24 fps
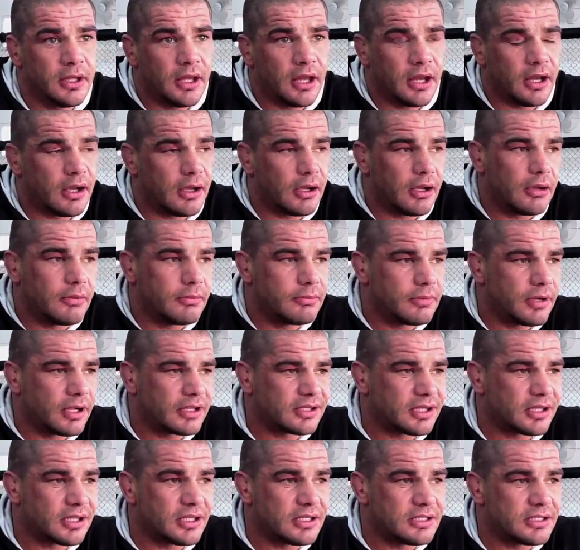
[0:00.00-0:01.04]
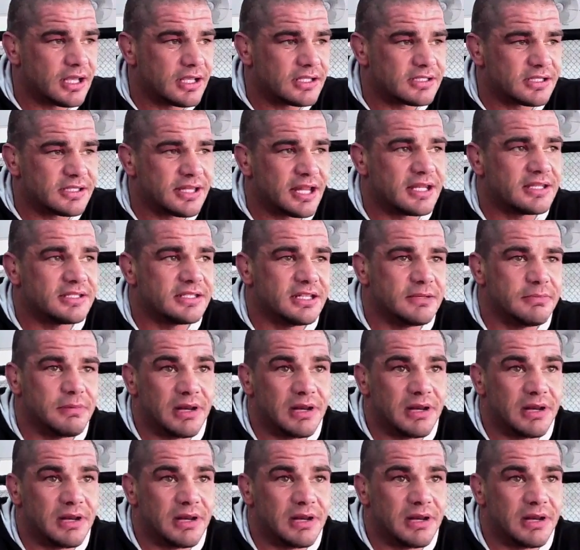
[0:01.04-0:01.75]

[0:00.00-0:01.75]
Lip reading: I think he has a tendency to